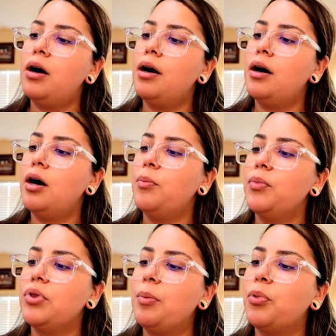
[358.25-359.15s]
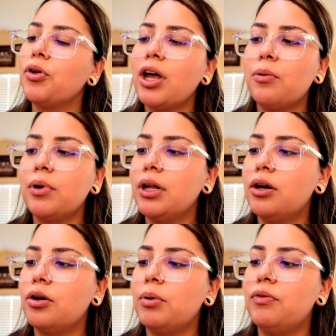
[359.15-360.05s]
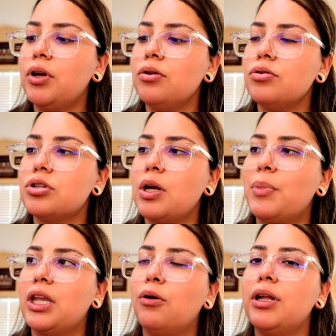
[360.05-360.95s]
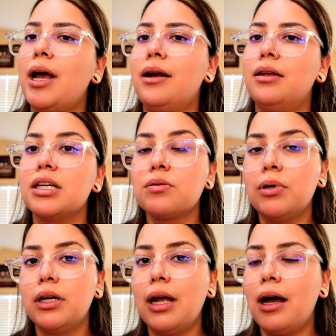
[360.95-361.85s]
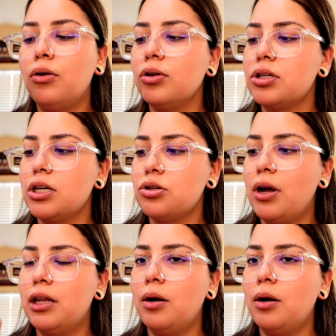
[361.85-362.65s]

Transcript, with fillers: Um, they both had really good reviews, but they only had this one at Ulta, so I